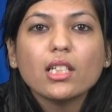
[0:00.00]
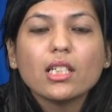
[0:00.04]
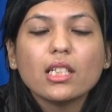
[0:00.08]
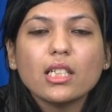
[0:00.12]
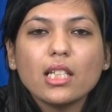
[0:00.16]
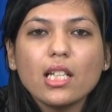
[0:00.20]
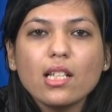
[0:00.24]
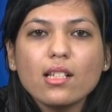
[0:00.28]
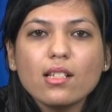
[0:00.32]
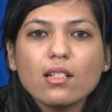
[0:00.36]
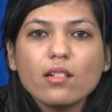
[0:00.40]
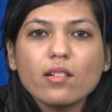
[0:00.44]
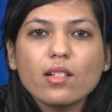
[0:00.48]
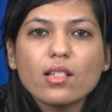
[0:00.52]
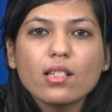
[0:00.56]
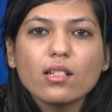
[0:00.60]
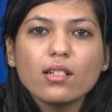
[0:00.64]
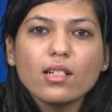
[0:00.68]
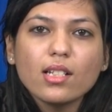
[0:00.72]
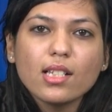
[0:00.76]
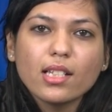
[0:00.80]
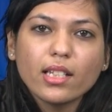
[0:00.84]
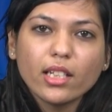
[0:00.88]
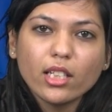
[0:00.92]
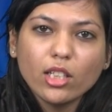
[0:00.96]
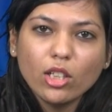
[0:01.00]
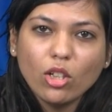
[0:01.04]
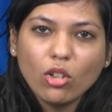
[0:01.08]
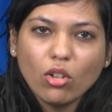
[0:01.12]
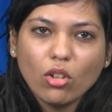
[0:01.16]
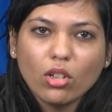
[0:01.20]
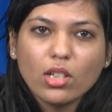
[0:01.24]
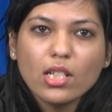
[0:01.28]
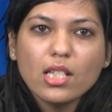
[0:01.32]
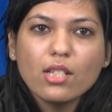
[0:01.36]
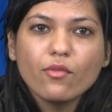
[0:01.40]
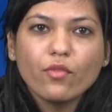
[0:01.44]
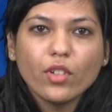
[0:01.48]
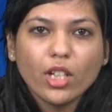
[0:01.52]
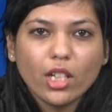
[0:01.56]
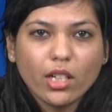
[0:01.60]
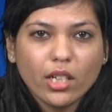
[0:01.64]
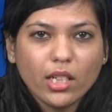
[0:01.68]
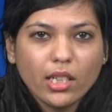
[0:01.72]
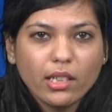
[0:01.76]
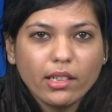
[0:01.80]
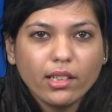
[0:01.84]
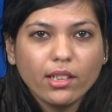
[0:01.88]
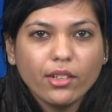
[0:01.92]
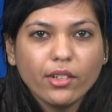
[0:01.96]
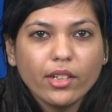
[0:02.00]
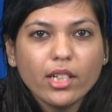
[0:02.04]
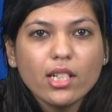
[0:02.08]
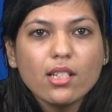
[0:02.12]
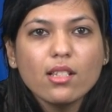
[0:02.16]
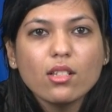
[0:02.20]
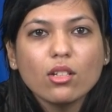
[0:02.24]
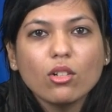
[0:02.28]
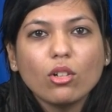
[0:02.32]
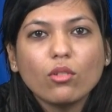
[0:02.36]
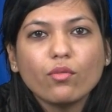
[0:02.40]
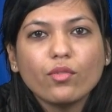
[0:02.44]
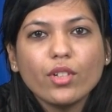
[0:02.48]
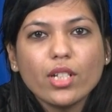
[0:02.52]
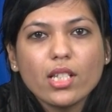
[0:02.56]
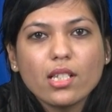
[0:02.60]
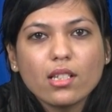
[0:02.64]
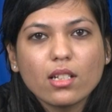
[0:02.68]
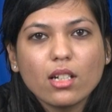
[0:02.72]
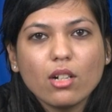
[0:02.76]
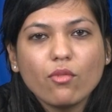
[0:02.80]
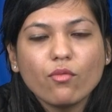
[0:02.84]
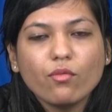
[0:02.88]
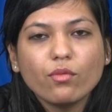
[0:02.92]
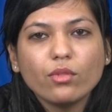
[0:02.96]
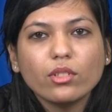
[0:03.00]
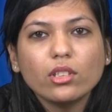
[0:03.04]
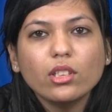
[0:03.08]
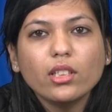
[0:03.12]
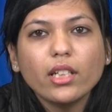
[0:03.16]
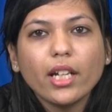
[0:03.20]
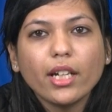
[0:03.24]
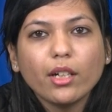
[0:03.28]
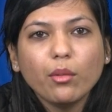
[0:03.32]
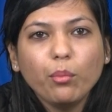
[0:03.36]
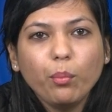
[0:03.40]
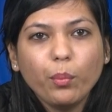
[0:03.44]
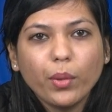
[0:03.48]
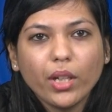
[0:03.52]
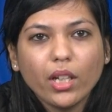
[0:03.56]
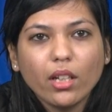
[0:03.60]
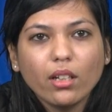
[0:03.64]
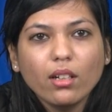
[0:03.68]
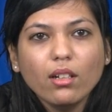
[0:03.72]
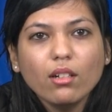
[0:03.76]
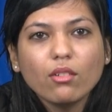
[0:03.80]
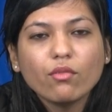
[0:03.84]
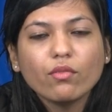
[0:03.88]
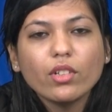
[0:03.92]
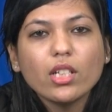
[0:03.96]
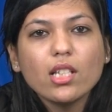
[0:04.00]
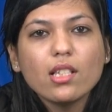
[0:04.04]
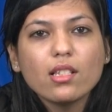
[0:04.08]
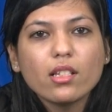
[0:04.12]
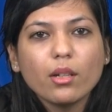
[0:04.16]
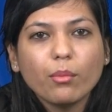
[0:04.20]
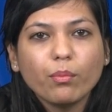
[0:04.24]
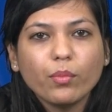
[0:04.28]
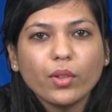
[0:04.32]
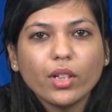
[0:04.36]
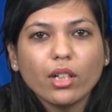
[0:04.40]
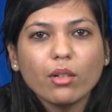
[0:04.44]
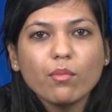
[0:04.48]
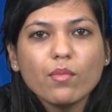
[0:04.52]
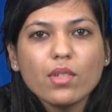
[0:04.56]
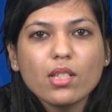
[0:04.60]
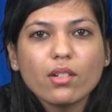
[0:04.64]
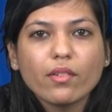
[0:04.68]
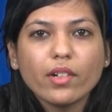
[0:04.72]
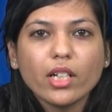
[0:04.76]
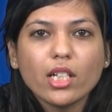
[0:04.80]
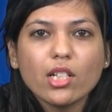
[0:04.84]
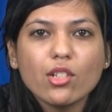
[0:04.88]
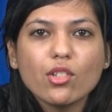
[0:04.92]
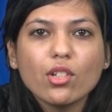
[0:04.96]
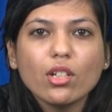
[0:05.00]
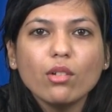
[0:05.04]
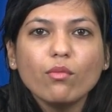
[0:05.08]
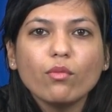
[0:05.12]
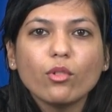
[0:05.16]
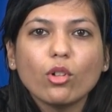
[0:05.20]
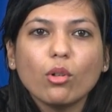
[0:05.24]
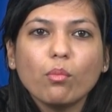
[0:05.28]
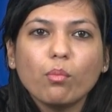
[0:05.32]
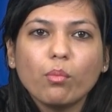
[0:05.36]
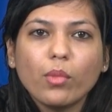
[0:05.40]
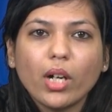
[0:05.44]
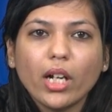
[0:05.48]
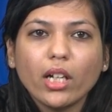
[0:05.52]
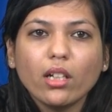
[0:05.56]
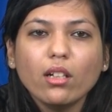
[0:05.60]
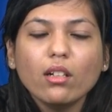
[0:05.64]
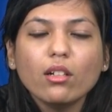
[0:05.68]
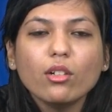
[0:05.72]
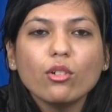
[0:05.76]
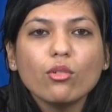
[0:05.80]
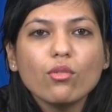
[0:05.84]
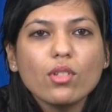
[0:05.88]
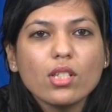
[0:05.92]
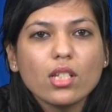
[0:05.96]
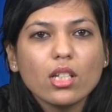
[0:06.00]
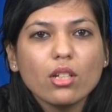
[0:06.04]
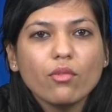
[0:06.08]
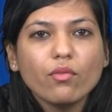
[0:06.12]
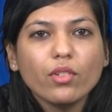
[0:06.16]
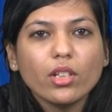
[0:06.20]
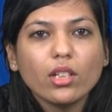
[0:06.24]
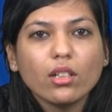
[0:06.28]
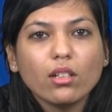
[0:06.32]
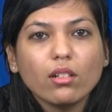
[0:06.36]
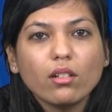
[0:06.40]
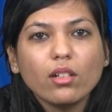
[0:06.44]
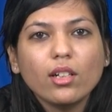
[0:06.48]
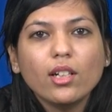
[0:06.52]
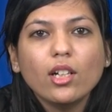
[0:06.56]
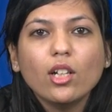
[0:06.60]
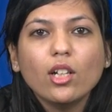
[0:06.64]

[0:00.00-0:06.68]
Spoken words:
These ulcers can cause varying degrees of discomfort and pain, with symptoms ranging from mild to severe,